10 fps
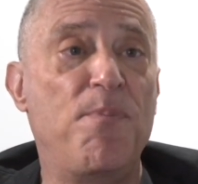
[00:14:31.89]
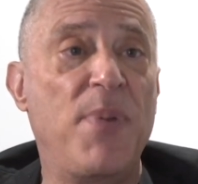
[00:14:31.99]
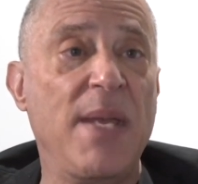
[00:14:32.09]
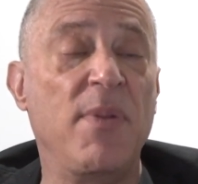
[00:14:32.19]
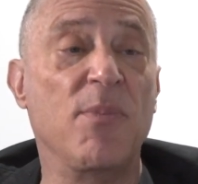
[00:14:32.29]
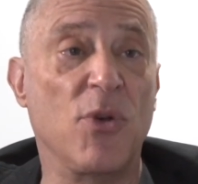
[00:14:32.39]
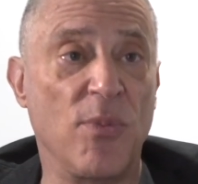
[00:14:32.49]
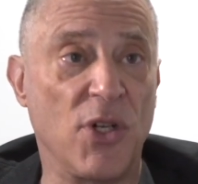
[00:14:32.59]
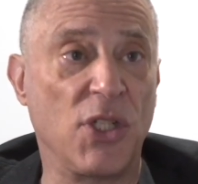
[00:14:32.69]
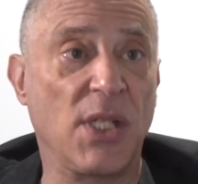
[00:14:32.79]
baby
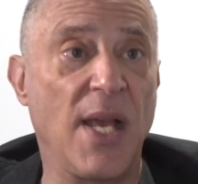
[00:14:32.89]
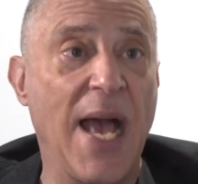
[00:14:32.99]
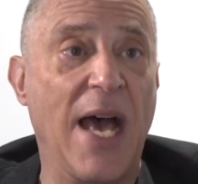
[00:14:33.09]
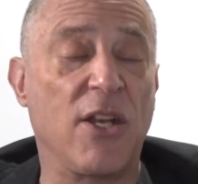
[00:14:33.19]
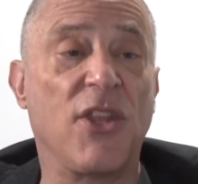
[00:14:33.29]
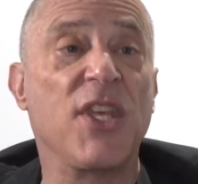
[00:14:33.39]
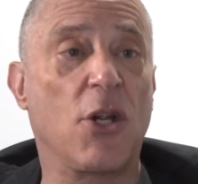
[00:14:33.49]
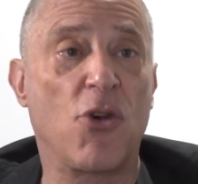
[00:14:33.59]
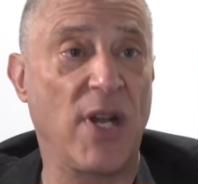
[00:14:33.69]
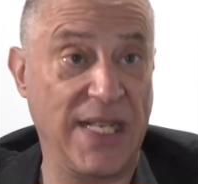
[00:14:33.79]
boomers how to
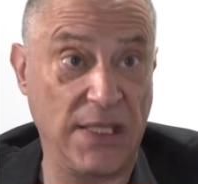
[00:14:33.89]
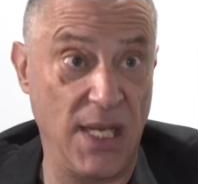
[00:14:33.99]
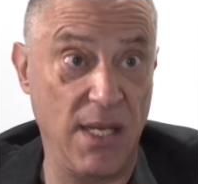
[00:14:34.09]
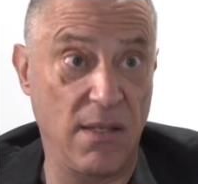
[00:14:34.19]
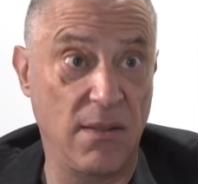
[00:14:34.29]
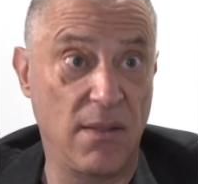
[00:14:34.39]
think critically,